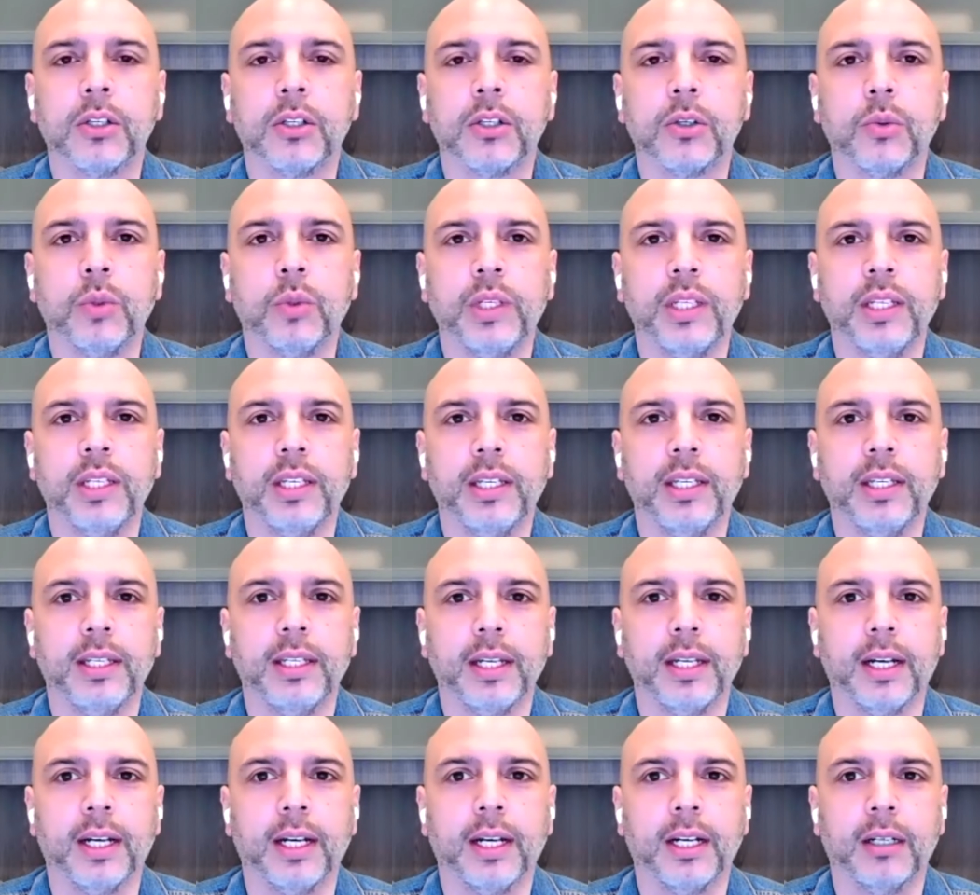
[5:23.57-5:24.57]
we
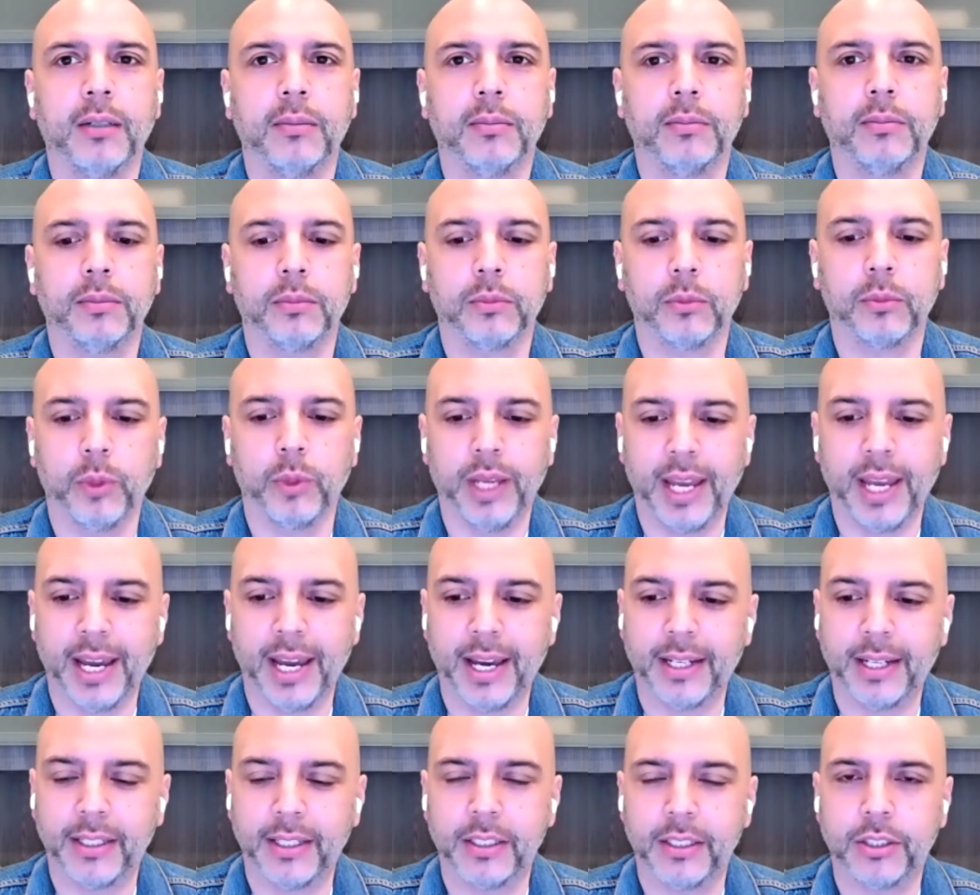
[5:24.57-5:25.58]

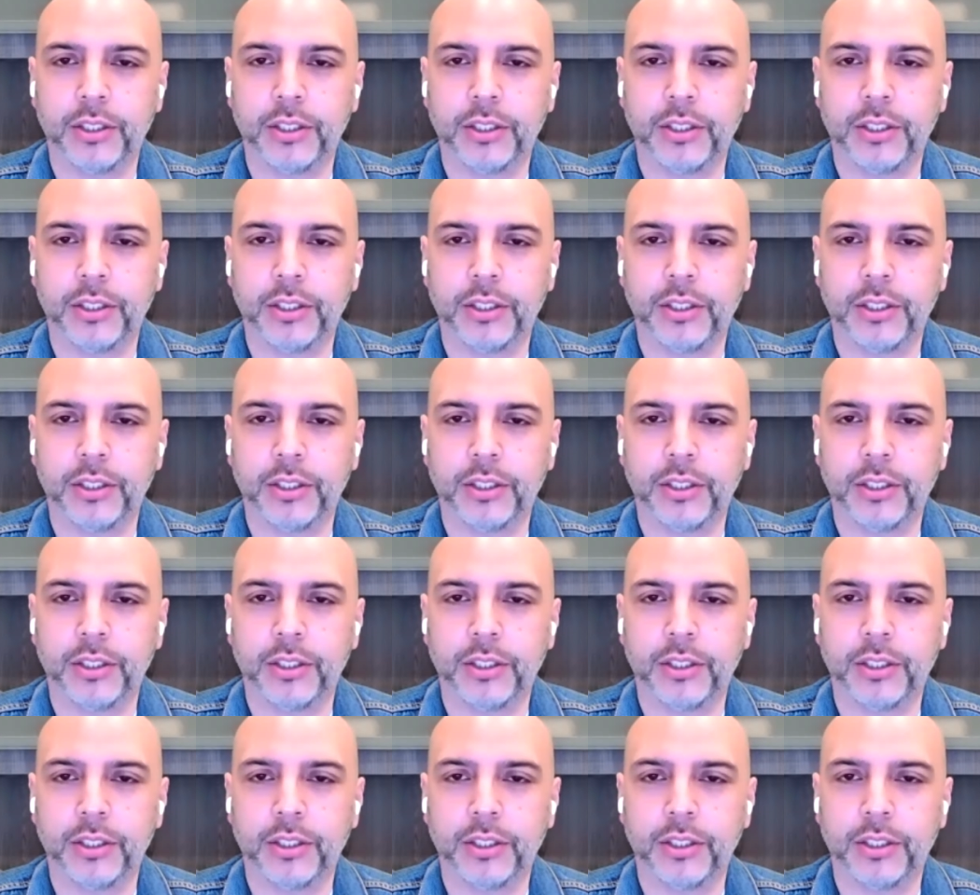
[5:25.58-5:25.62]
had